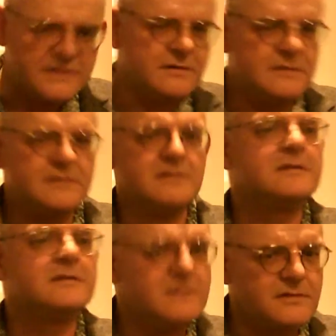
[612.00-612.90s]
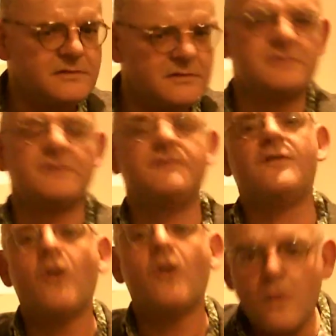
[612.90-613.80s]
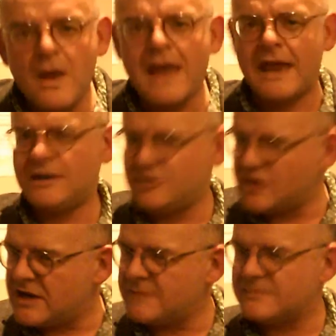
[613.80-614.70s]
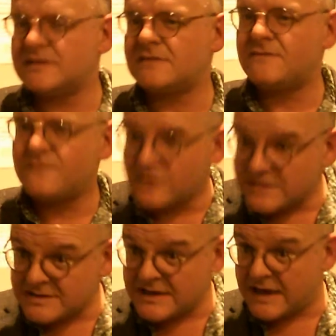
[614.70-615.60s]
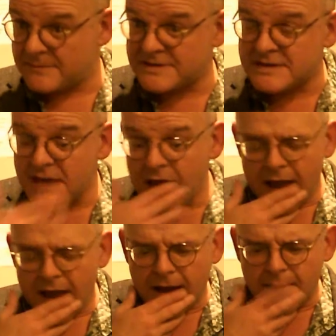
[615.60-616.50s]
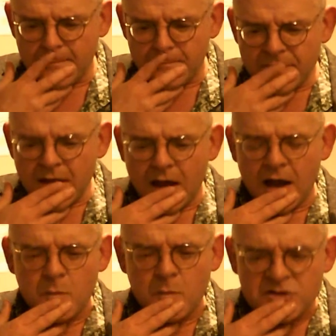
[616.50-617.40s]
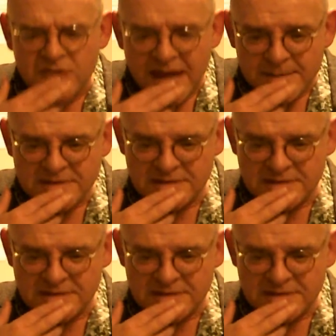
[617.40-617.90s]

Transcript: to follow in James's footsteps, which led me